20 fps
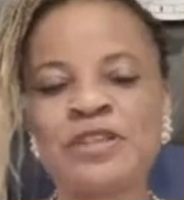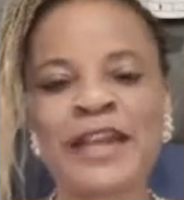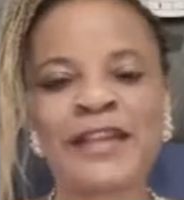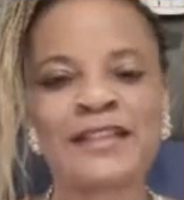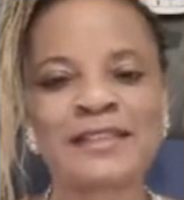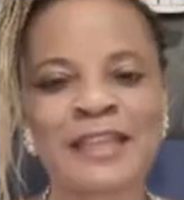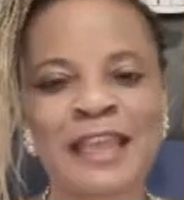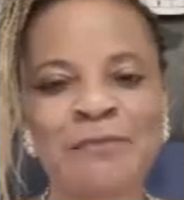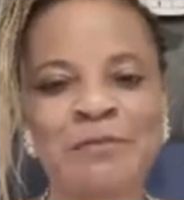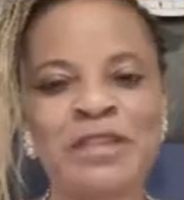
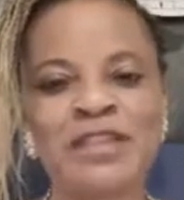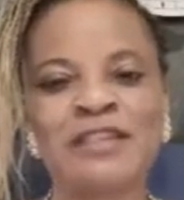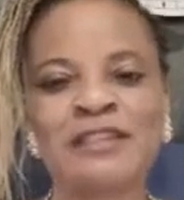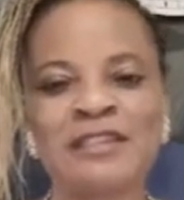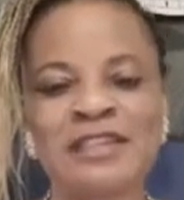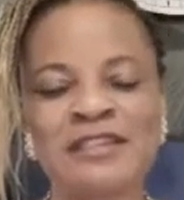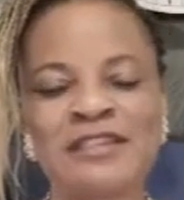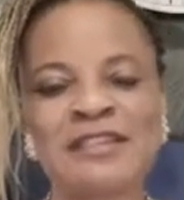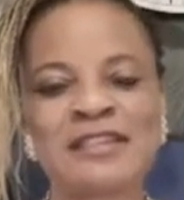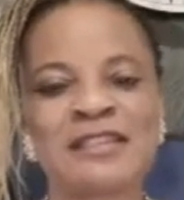that time, many
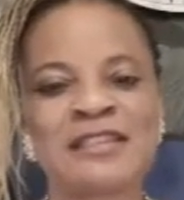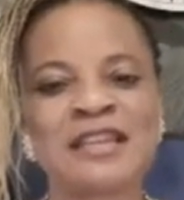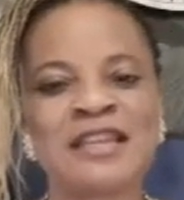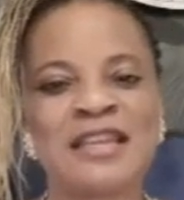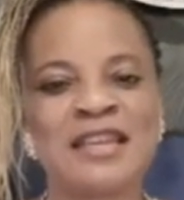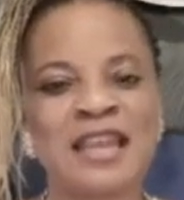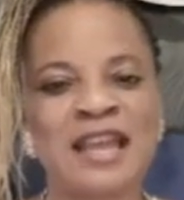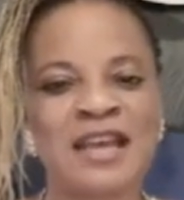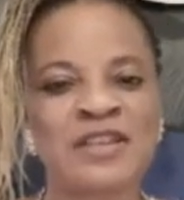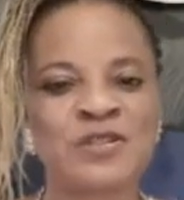things
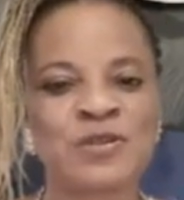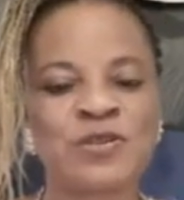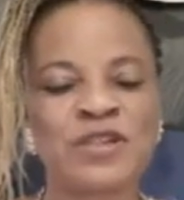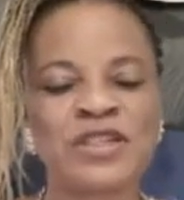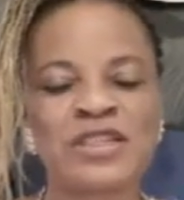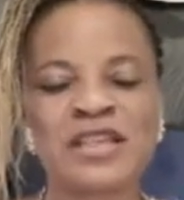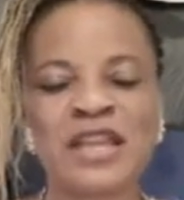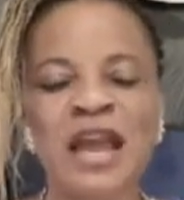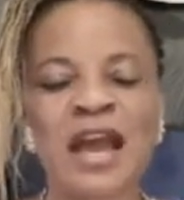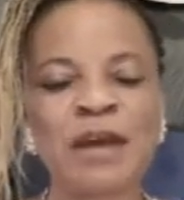has
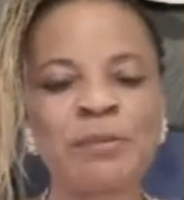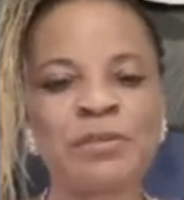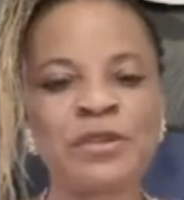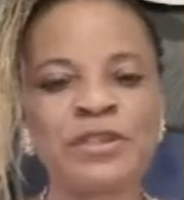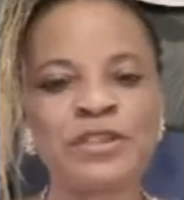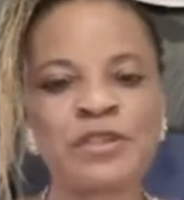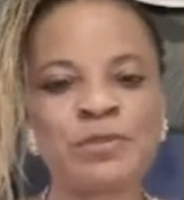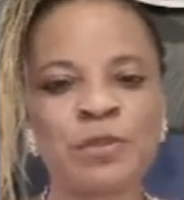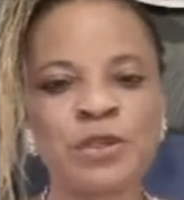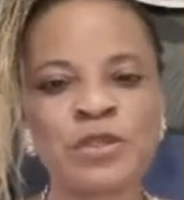already
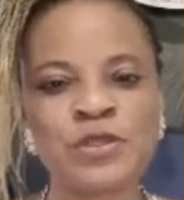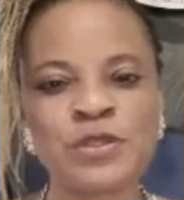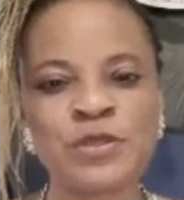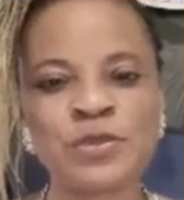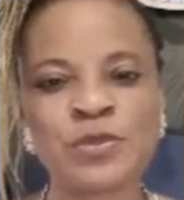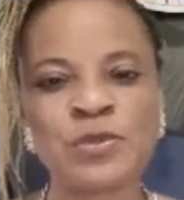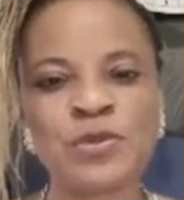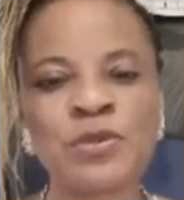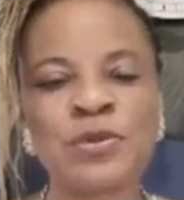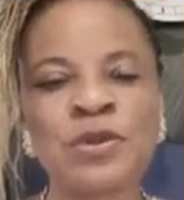happened in the
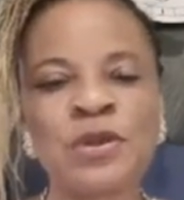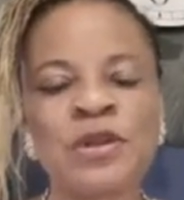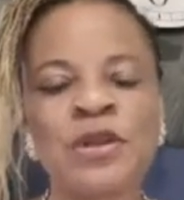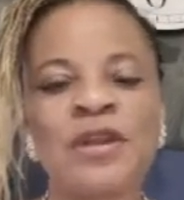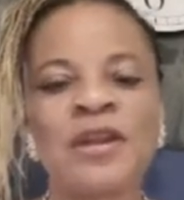political